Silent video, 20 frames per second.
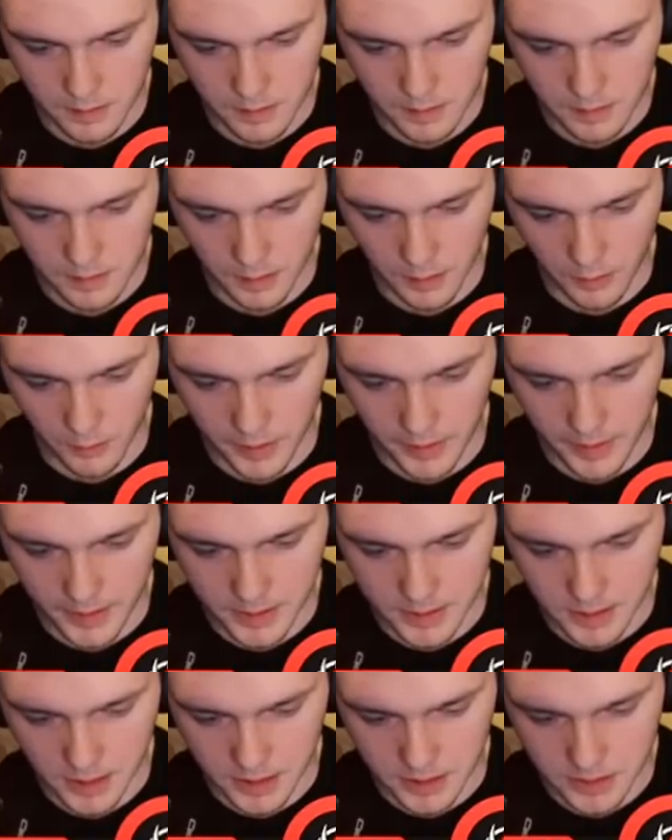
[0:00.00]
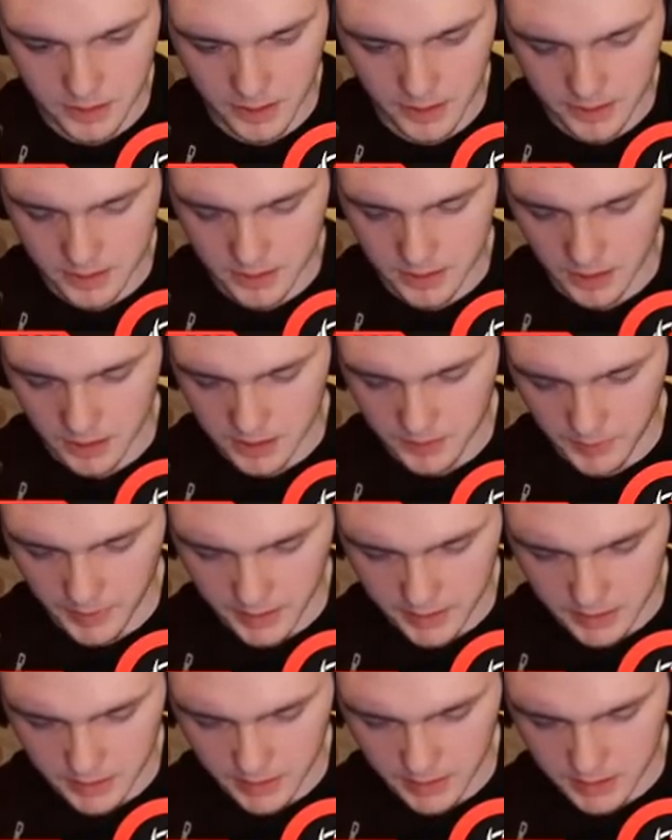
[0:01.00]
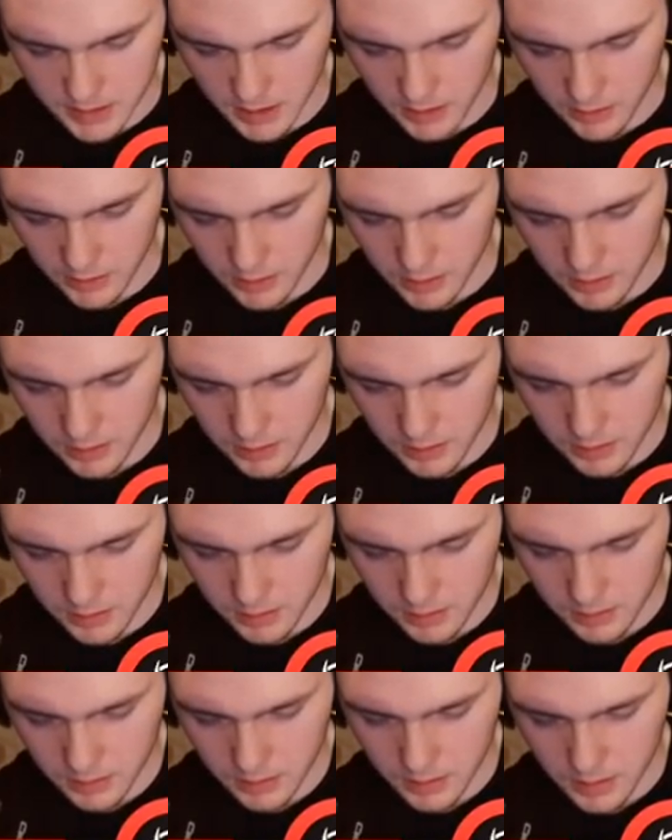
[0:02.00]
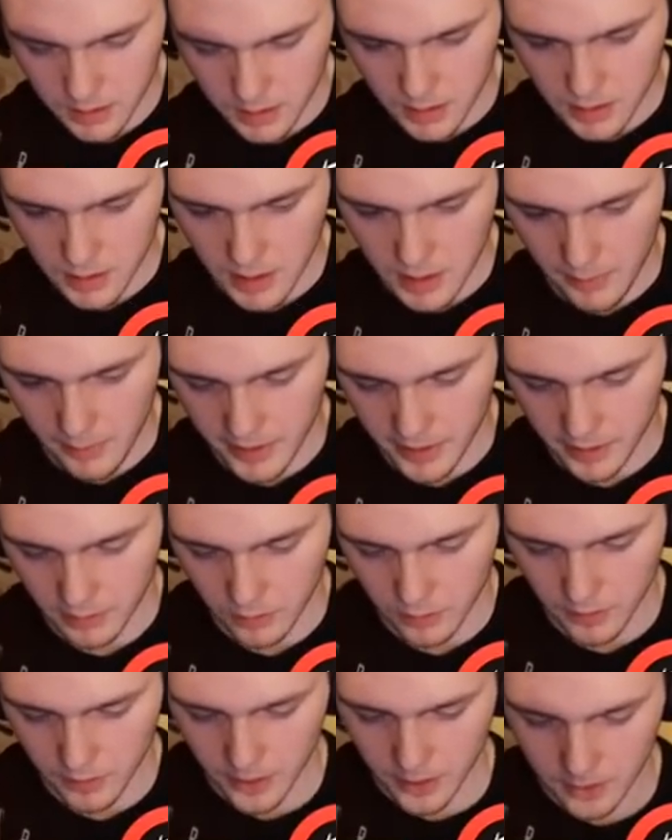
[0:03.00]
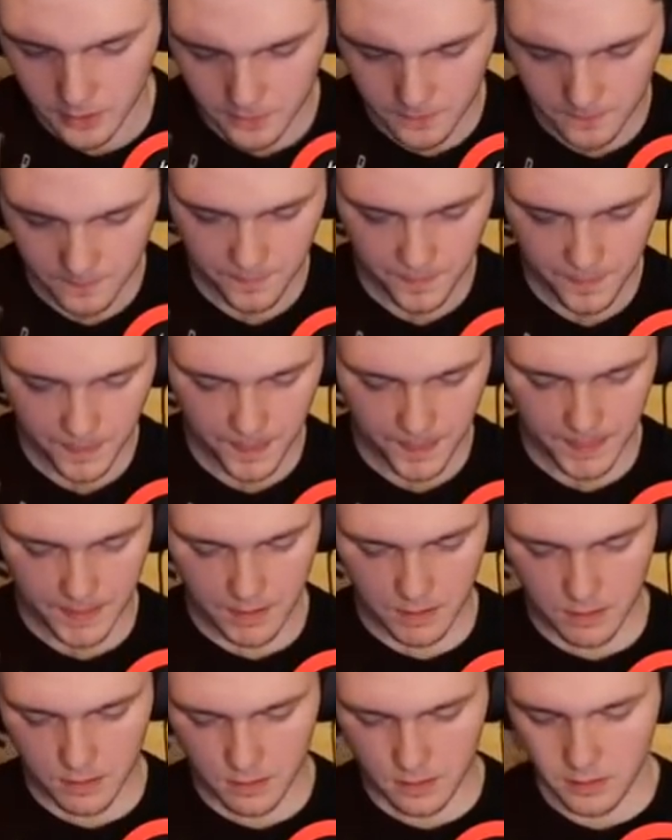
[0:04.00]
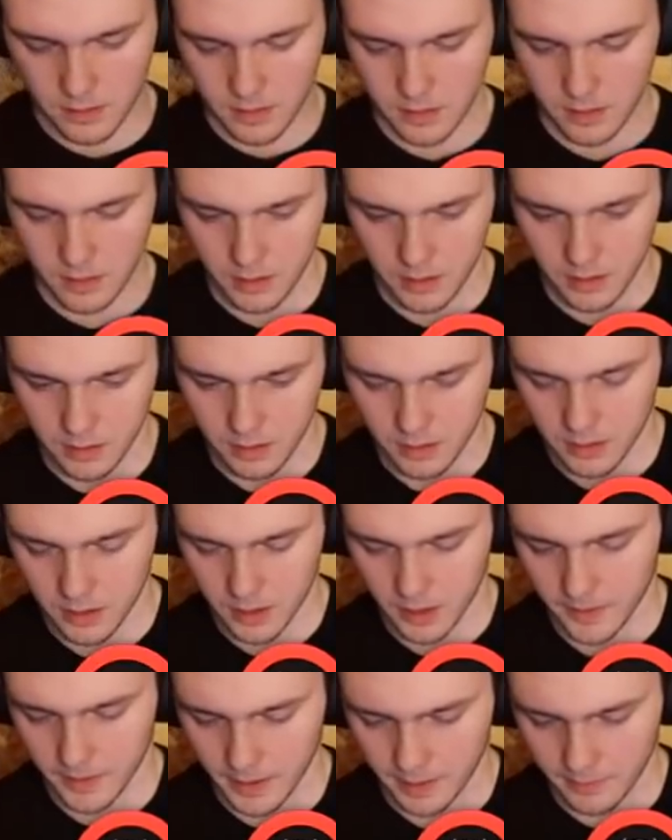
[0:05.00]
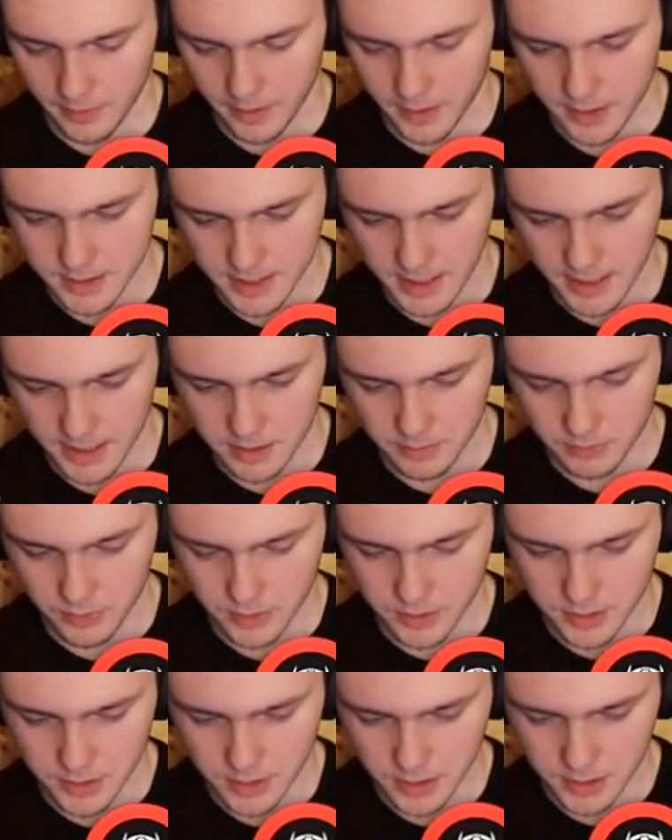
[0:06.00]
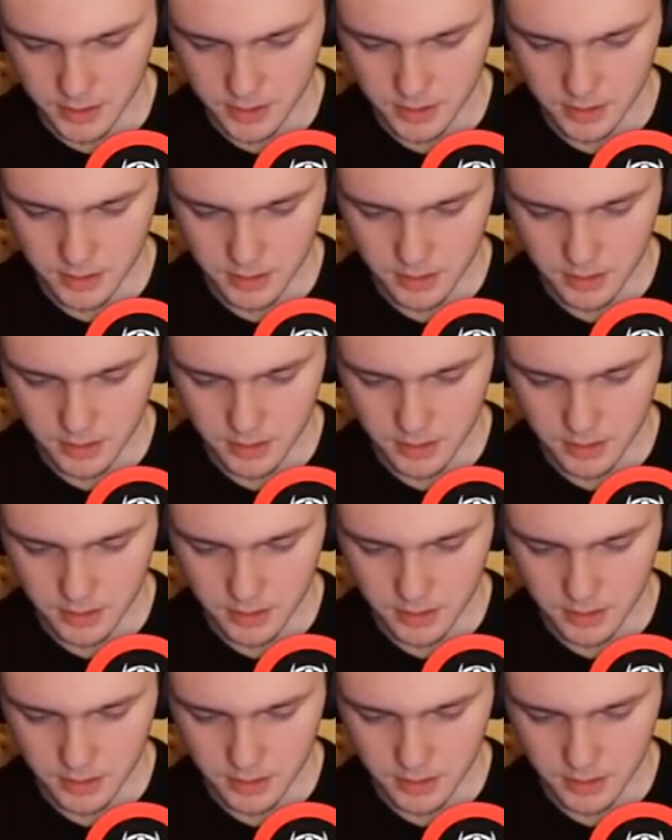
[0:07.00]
Oh wait, that's not splashing. That's not good. I'm gonna ignore that. And then I'm gonna attack the Princess.